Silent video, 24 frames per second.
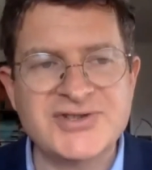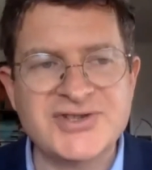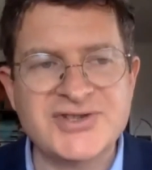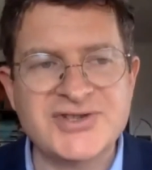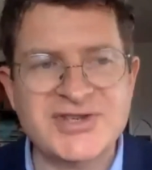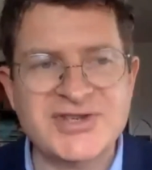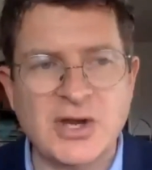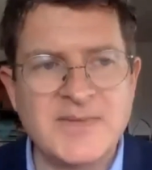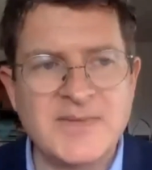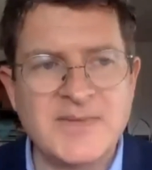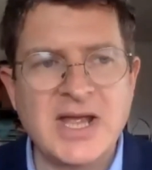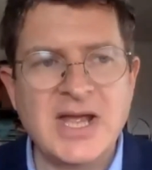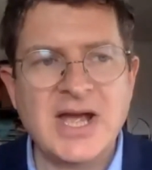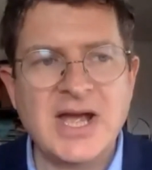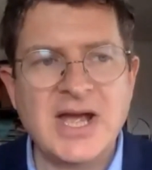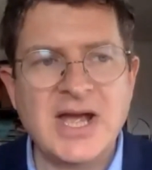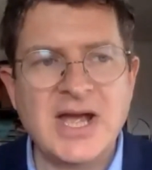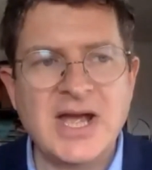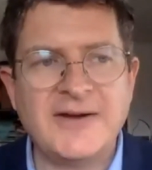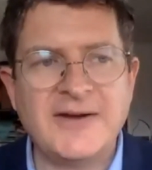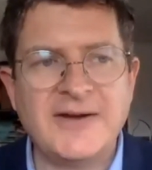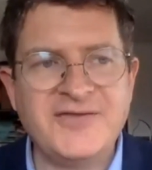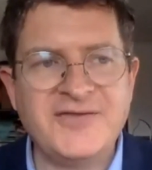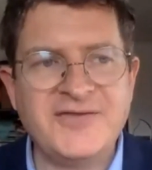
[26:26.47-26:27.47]
So
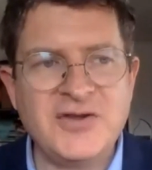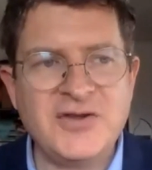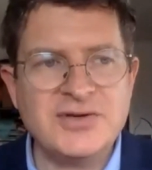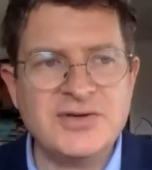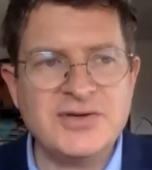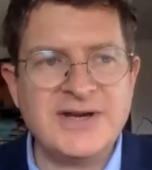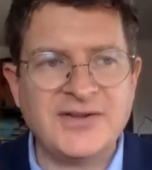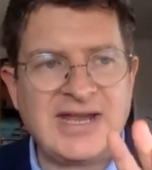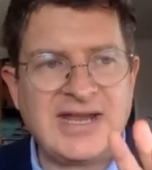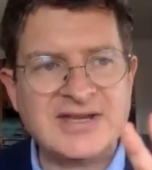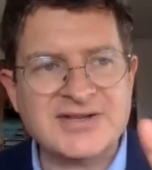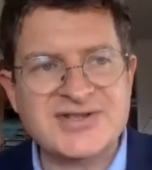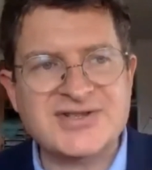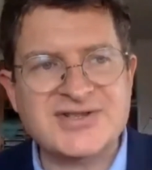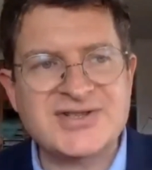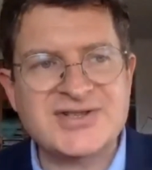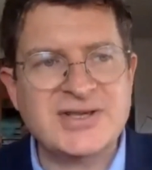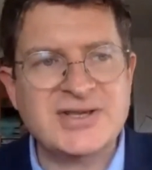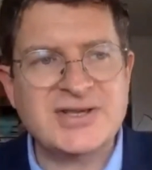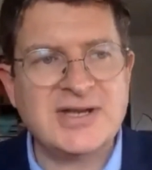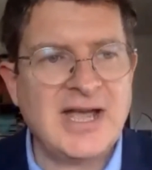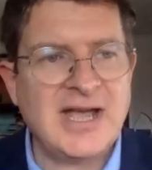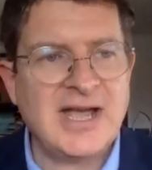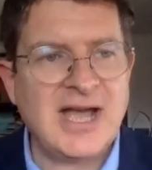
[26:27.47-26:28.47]
a few different
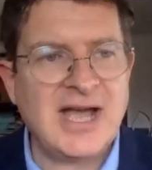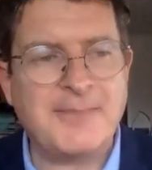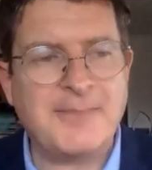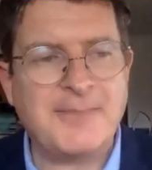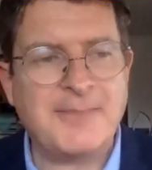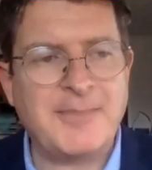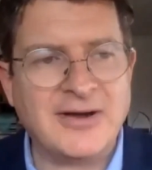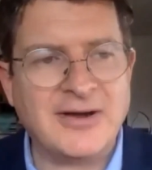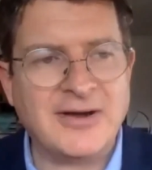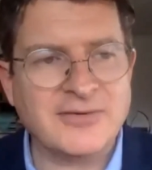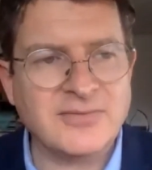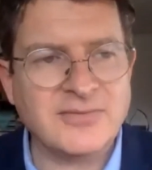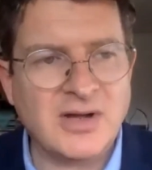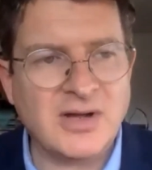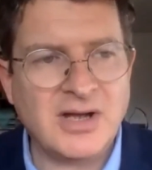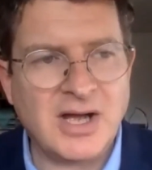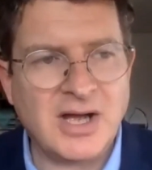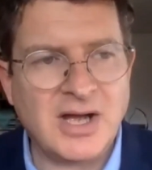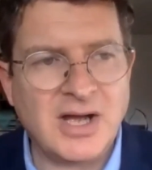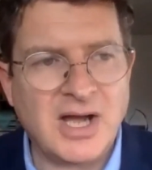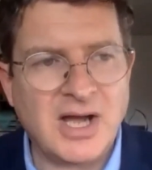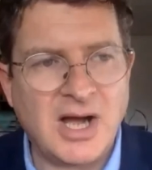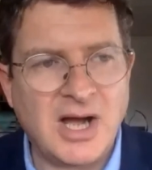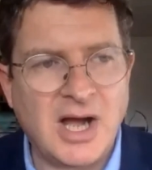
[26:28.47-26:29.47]
things about
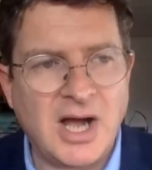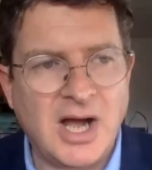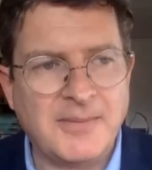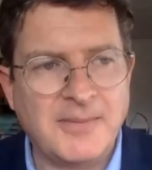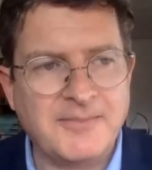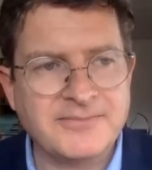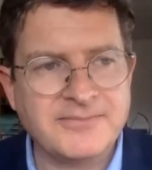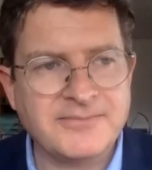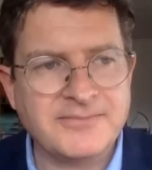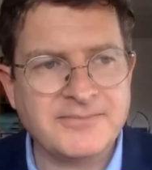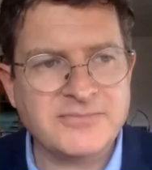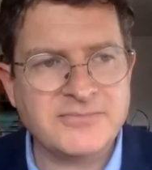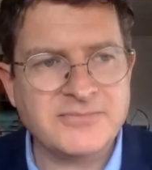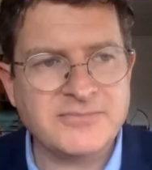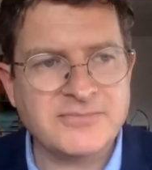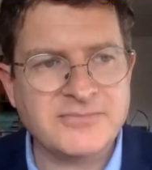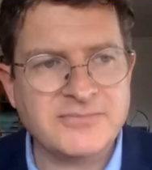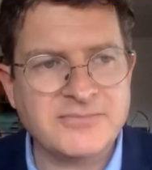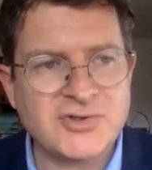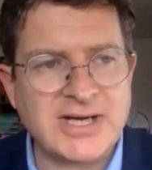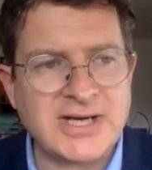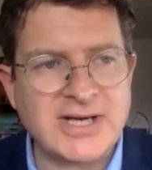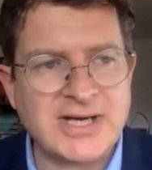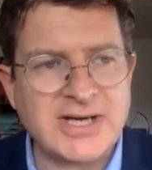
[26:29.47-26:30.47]

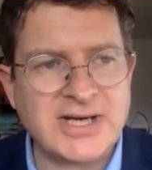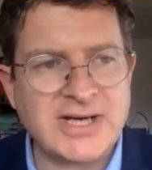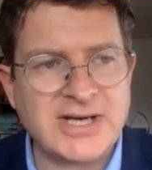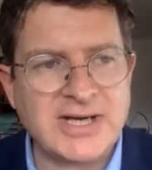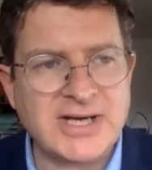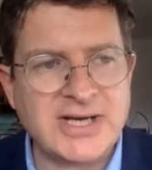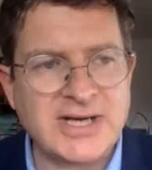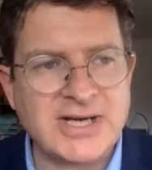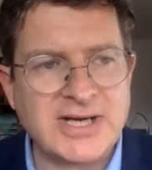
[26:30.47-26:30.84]
trying to